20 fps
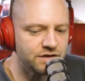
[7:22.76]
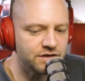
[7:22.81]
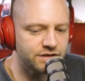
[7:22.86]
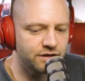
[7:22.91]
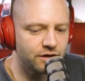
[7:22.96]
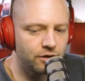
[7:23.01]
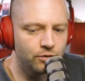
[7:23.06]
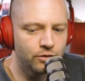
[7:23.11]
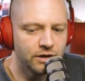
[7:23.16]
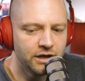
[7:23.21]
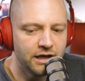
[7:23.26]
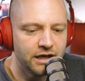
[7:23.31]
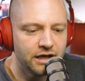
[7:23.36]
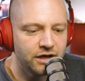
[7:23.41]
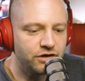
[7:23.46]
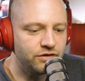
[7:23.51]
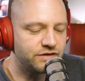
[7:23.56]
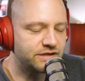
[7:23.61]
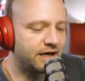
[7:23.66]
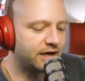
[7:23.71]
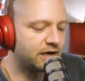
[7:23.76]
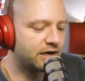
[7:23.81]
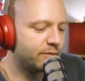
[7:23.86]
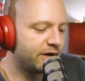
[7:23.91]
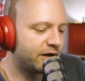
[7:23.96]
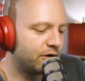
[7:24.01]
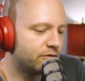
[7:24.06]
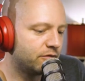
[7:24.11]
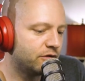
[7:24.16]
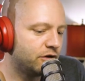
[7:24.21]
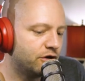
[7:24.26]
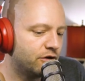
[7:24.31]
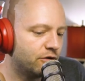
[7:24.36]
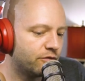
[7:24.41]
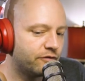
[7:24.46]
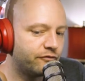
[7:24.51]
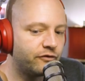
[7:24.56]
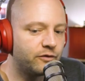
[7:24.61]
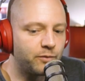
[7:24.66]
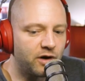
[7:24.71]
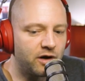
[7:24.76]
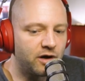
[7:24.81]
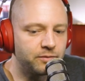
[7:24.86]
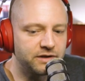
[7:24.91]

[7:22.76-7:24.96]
So you talk about, you know, the football